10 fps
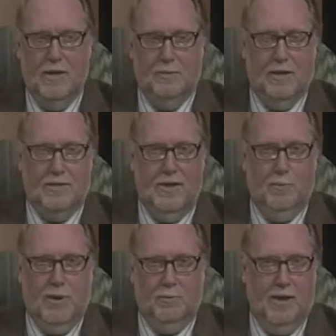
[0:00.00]
But I'll tell you
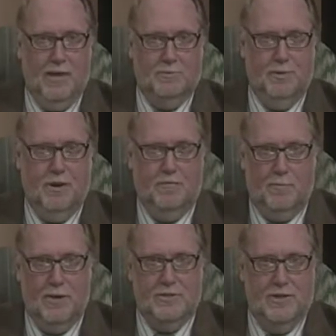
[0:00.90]
what, we had some good
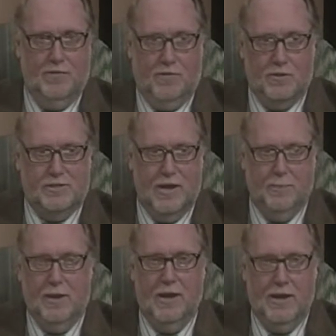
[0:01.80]
information in the first
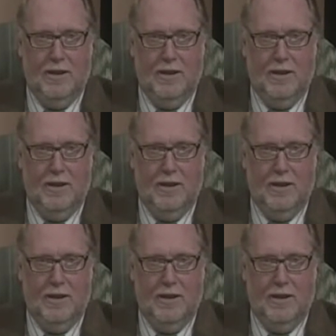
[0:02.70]
segment.